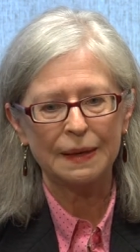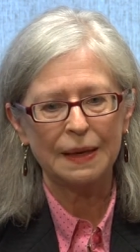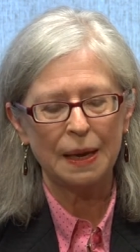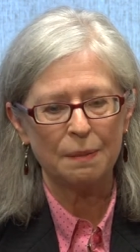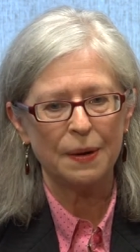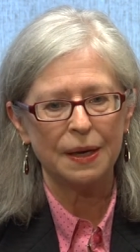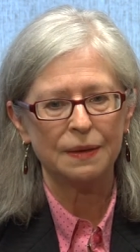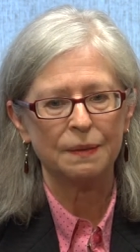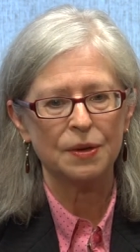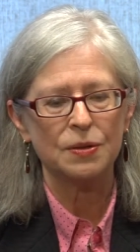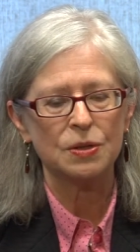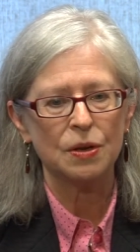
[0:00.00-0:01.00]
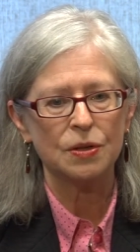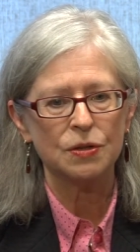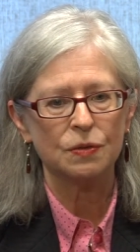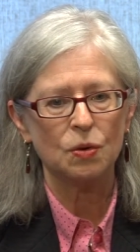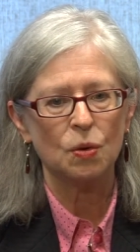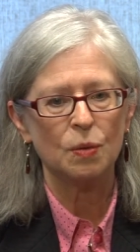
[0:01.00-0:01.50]
Cape Breton, where there's
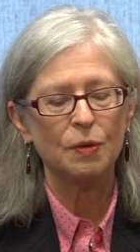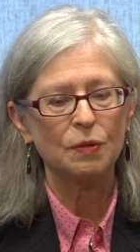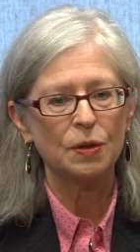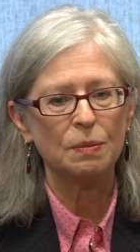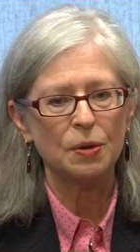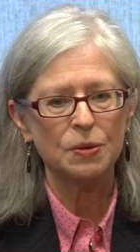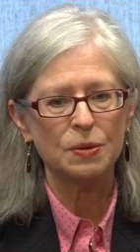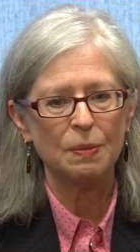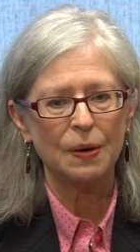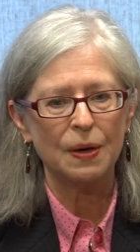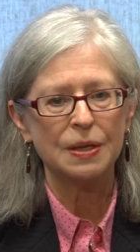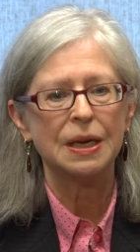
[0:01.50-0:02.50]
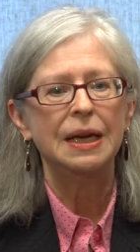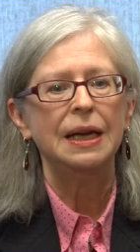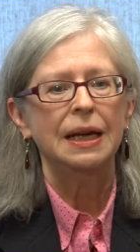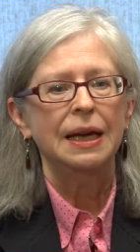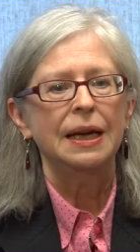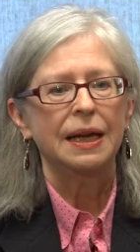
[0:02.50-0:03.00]
lots of coal. But for the most part,
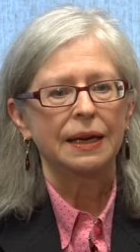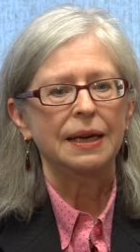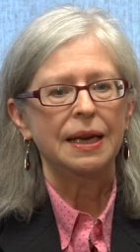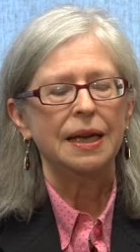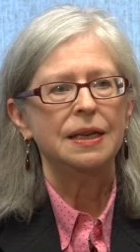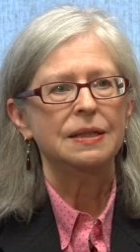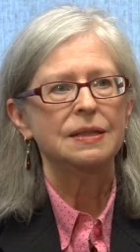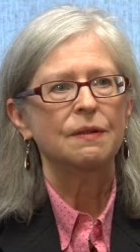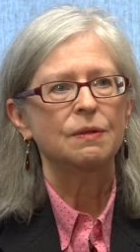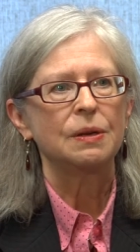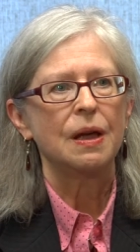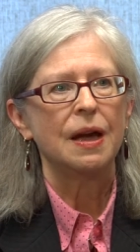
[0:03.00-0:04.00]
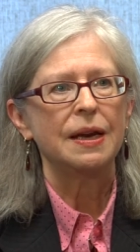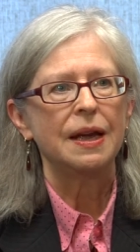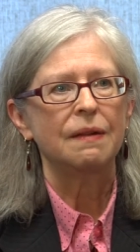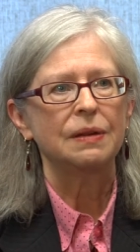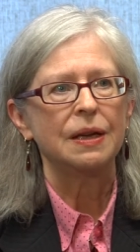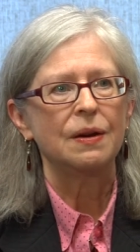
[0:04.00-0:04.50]
uh, Canadians have relied
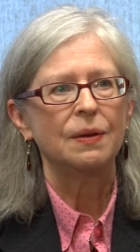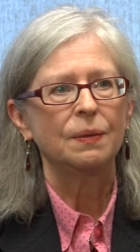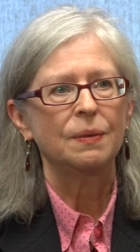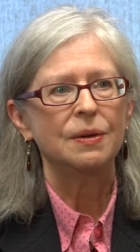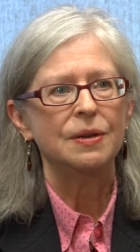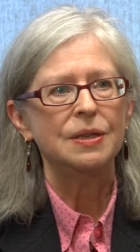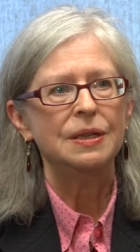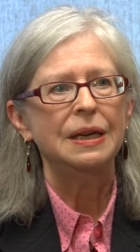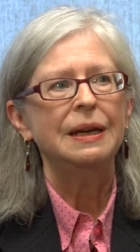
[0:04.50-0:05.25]
heavily on wood.